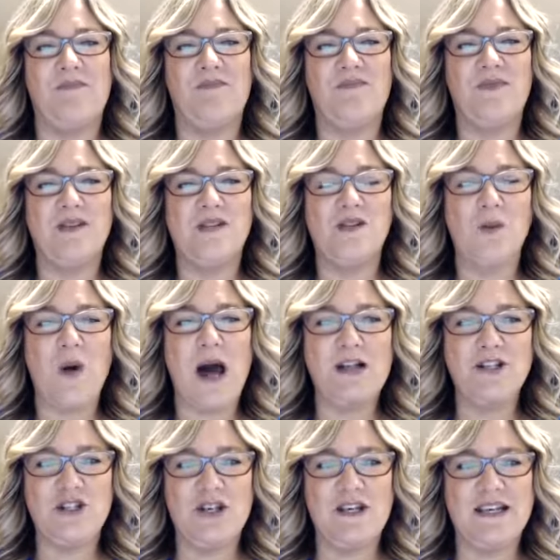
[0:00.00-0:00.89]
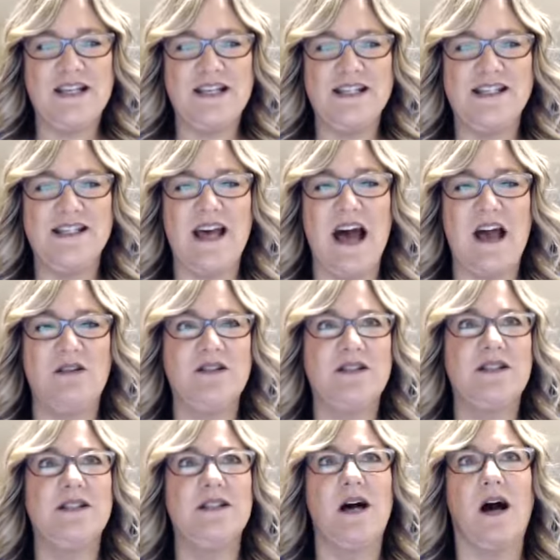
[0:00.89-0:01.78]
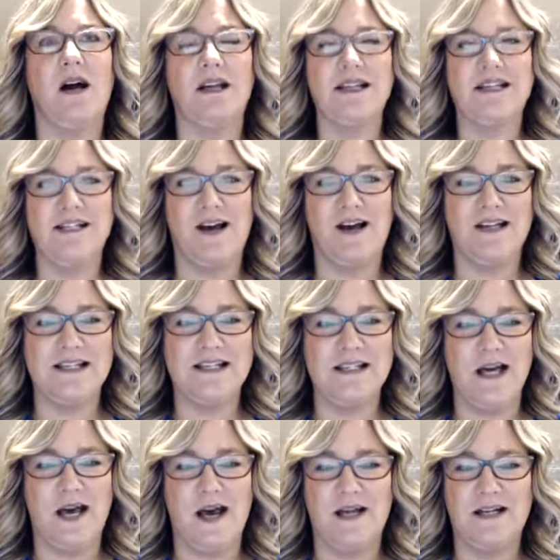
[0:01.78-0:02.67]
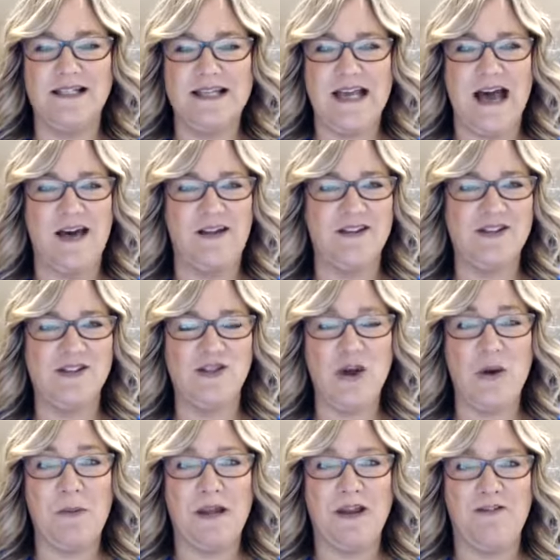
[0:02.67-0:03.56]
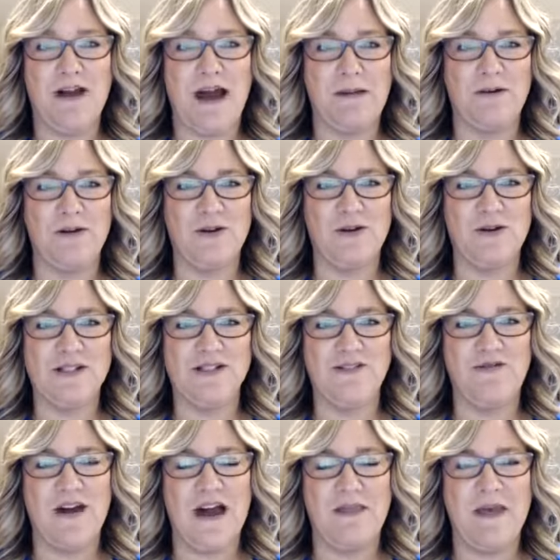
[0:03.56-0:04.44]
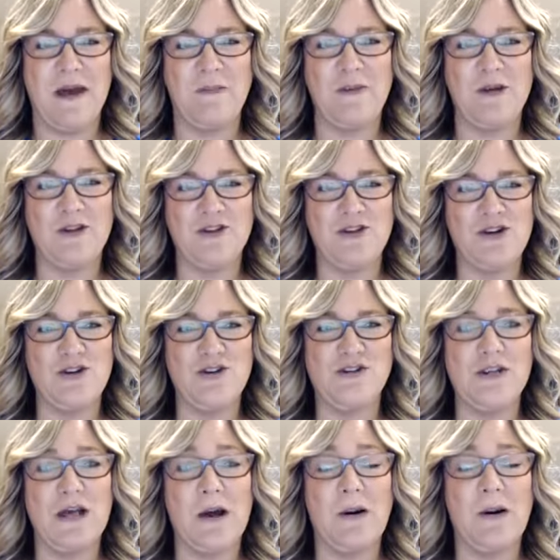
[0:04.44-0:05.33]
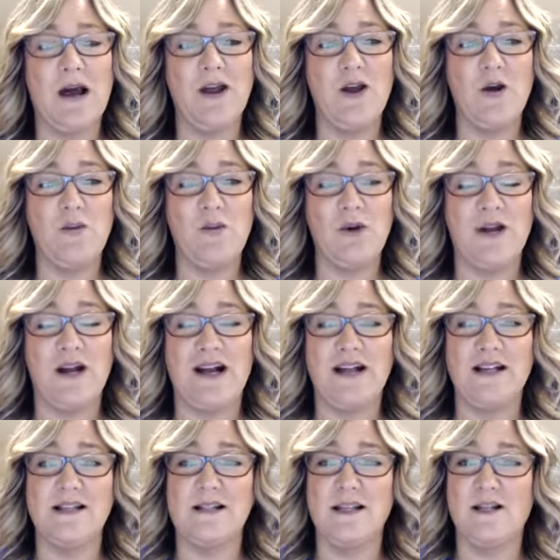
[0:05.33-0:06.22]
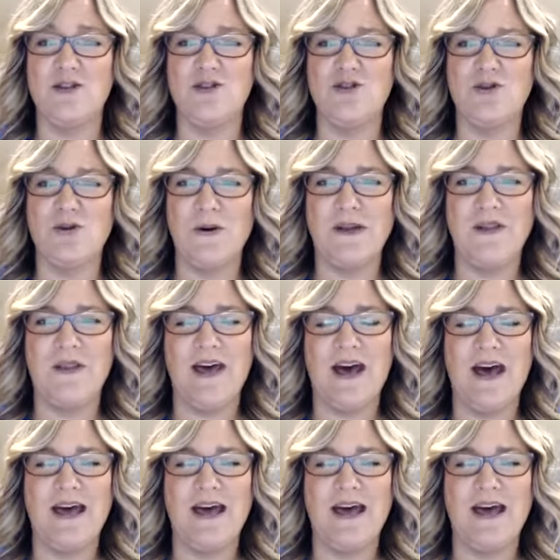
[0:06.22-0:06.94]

swatches, I dug and dug and dug down so many rabbit holes to find that picture. So I hope you guys enjoyed that.